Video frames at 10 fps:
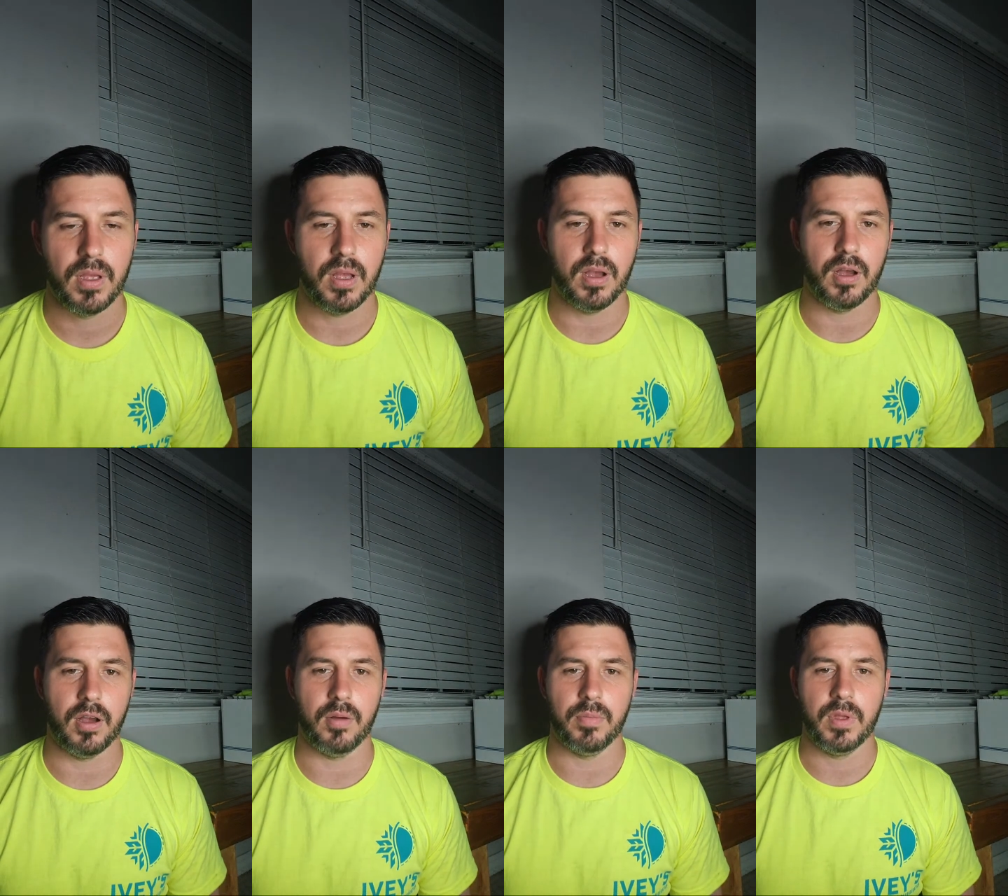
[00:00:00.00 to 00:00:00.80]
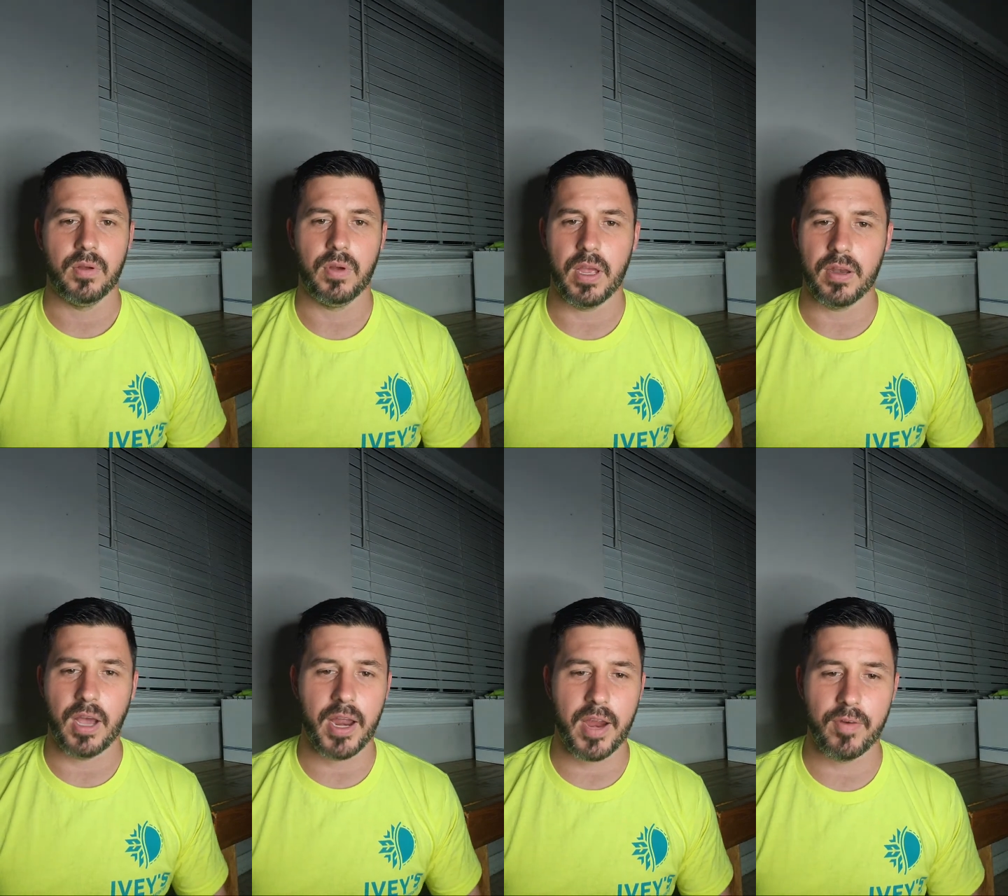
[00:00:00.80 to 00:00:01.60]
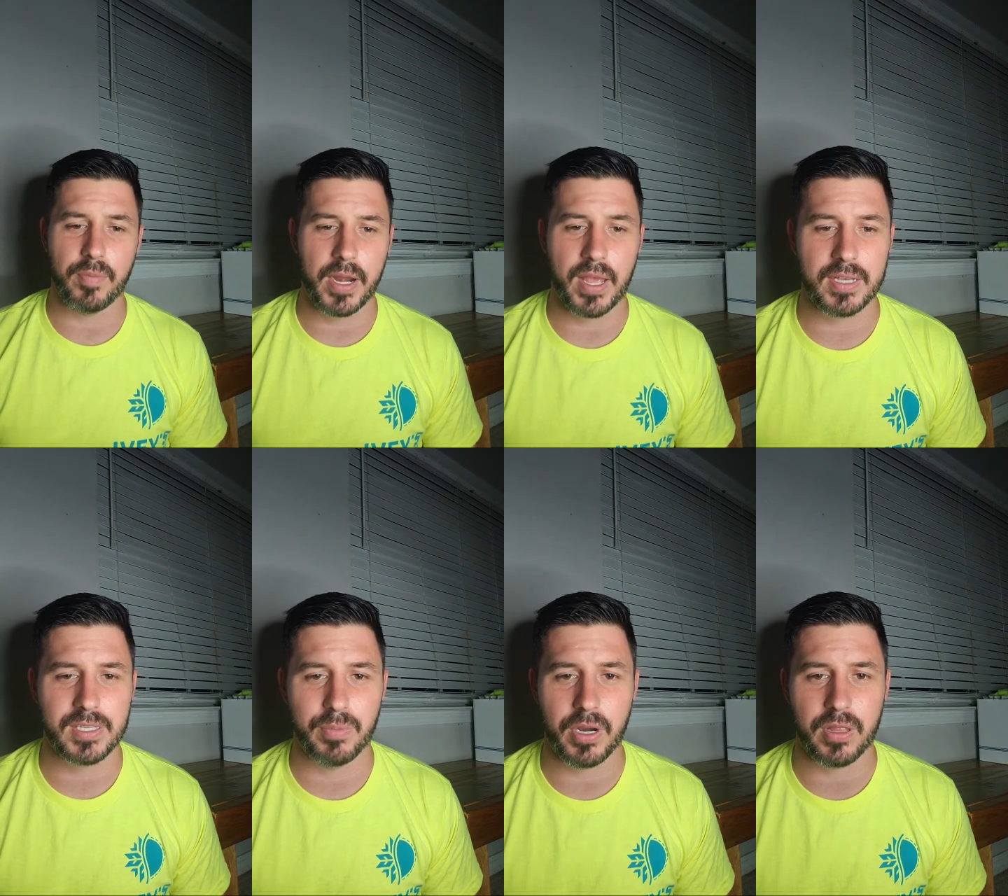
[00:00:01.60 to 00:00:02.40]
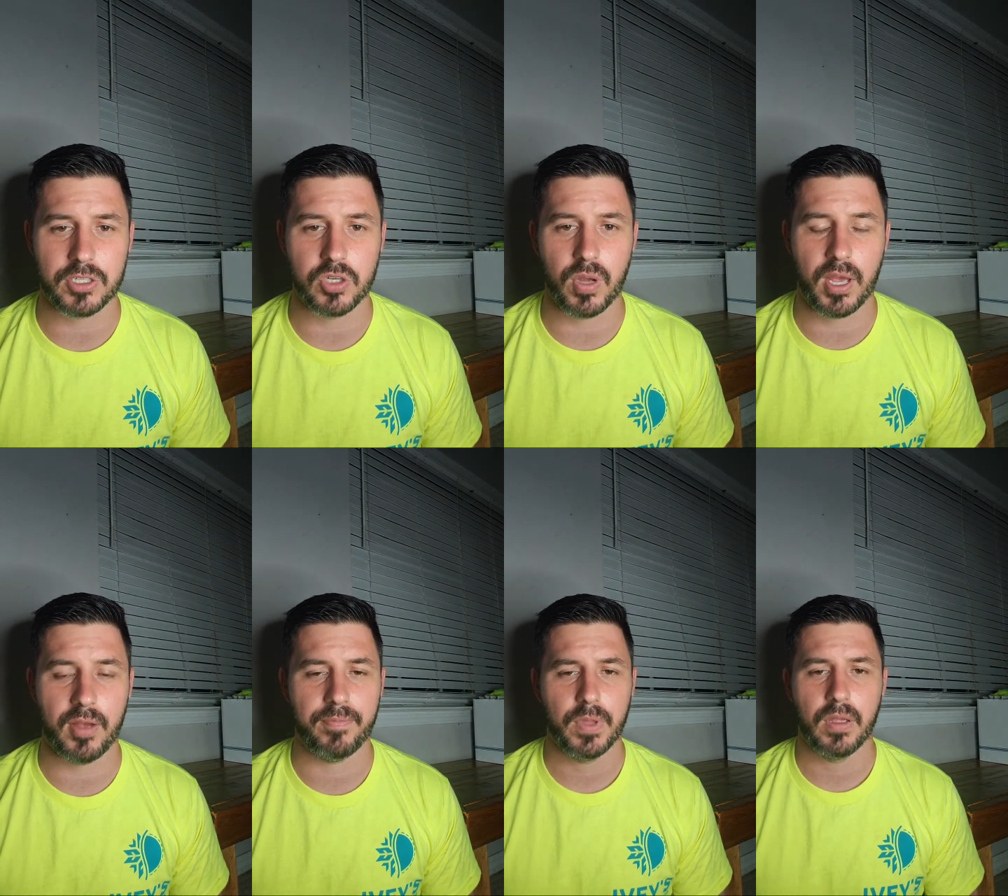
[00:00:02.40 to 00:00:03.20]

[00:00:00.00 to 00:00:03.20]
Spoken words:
Not everybody has the money that you have.